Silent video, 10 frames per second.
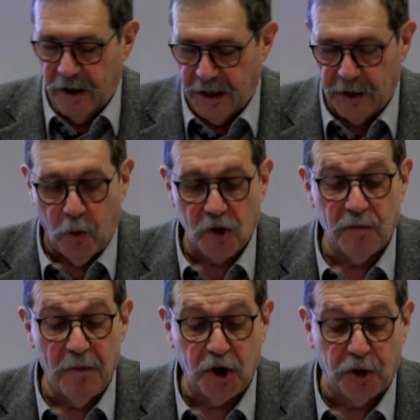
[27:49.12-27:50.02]
it
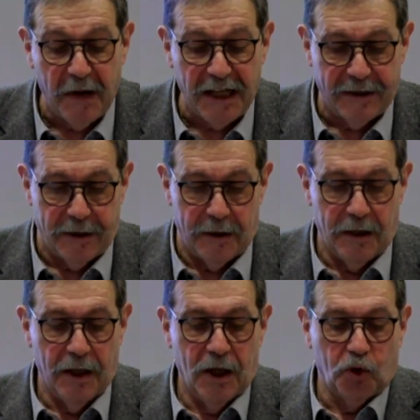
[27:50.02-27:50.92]
was much better
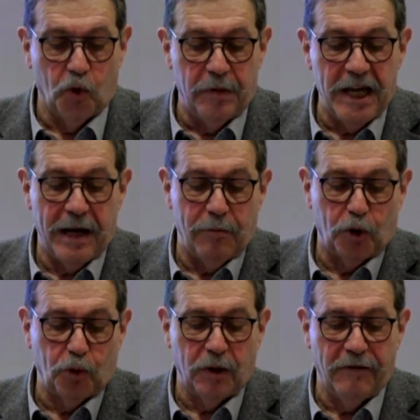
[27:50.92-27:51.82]
to be
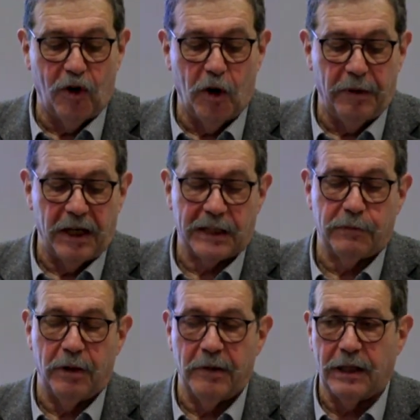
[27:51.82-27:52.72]
able to develop an
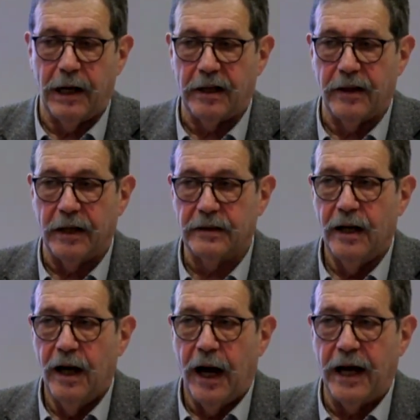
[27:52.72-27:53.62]
experiment like that.
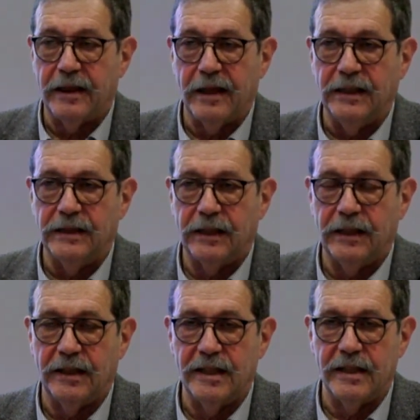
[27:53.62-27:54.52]
I think that
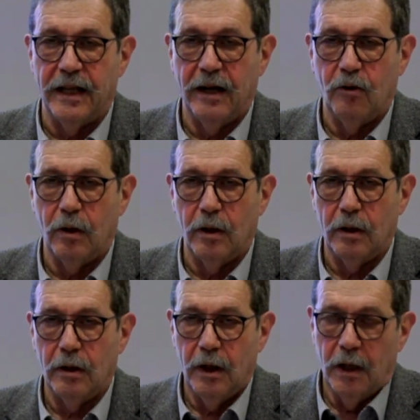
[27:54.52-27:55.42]
it is
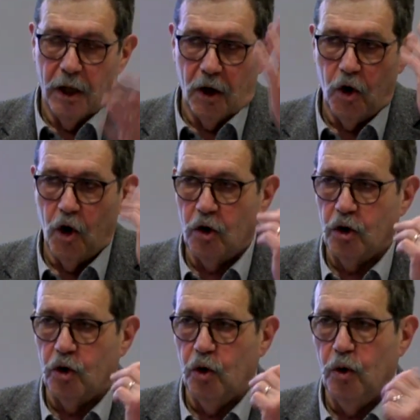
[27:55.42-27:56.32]
now long
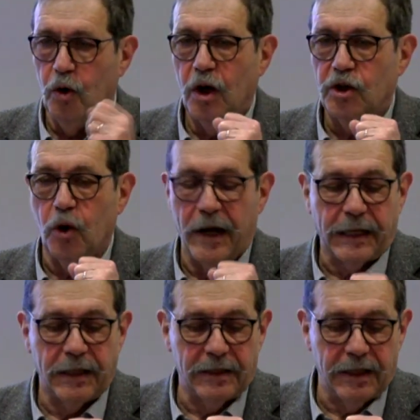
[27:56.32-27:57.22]
ago, so I
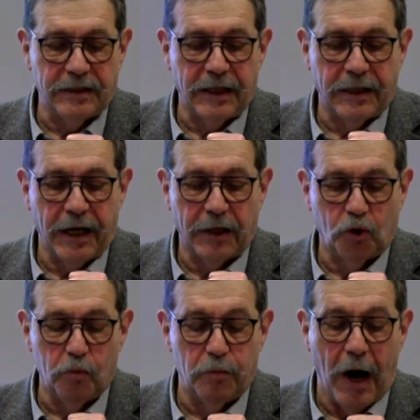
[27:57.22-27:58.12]
can say that I
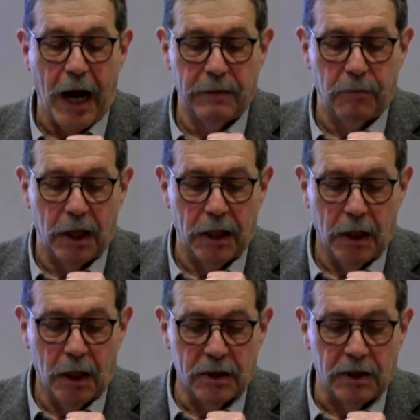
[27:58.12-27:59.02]
had to bribe
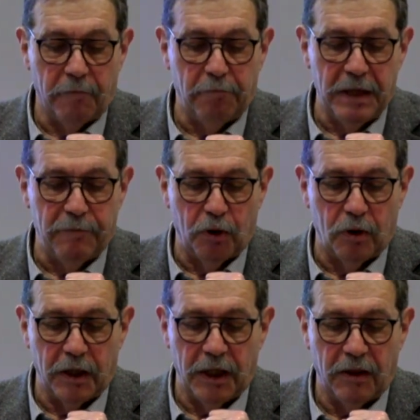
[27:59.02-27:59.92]
some
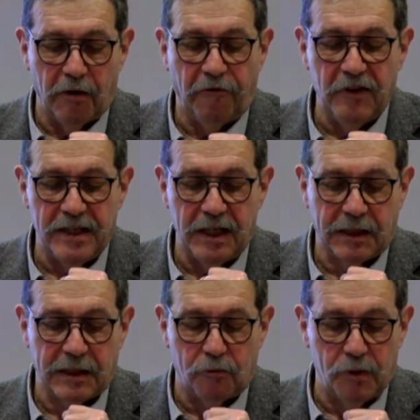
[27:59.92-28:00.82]
people in the
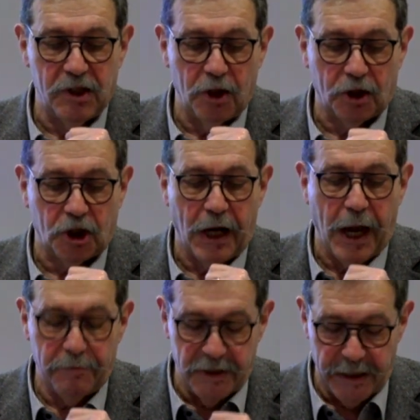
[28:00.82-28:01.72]
physics research
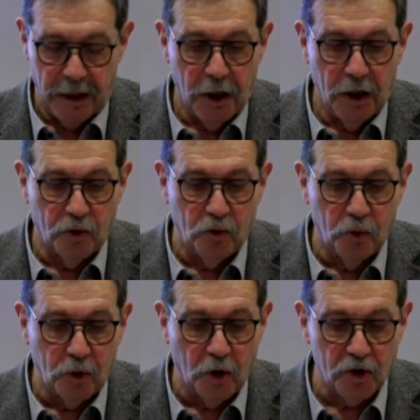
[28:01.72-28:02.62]
labs
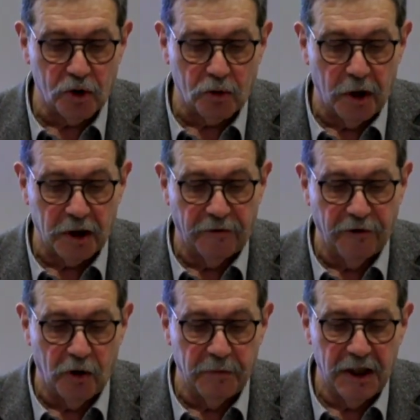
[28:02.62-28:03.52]
to construct
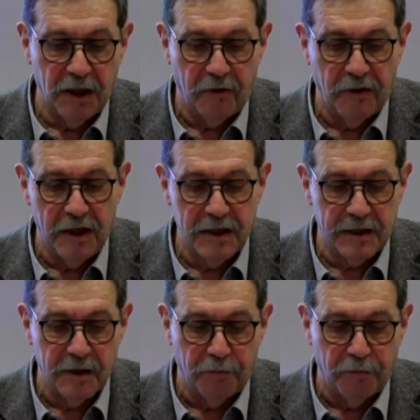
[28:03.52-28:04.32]
for me this